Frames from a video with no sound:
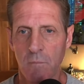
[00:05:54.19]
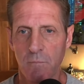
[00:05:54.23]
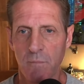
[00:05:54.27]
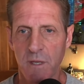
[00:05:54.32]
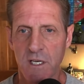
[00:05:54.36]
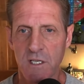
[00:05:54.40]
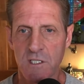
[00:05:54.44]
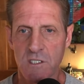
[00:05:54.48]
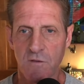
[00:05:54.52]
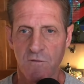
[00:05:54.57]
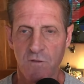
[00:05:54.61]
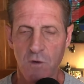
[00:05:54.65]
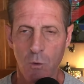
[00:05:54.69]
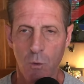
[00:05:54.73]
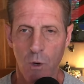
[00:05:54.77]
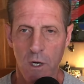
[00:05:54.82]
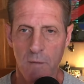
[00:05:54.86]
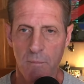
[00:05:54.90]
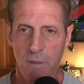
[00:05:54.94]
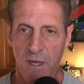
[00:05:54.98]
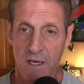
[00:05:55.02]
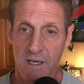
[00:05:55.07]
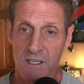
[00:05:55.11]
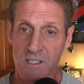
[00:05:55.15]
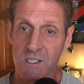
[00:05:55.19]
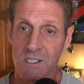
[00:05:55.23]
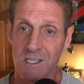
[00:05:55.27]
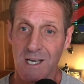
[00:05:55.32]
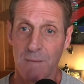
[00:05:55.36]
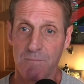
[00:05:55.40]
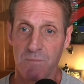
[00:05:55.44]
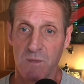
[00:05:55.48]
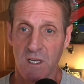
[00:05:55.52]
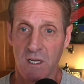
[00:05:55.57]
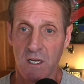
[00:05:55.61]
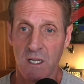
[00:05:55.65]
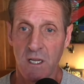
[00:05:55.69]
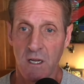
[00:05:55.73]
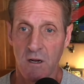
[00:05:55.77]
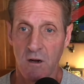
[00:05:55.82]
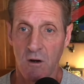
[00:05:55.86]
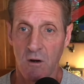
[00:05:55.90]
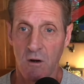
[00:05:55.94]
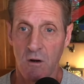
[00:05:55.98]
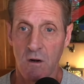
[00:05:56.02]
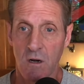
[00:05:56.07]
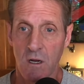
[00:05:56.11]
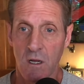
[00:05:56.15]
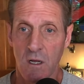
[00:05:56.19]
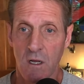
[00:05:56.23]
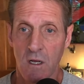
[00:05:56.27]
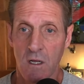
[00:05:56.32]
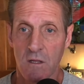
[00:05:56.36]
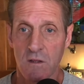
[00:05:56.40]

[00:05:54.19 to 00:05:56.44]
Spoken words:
Because if you want to be accepted here,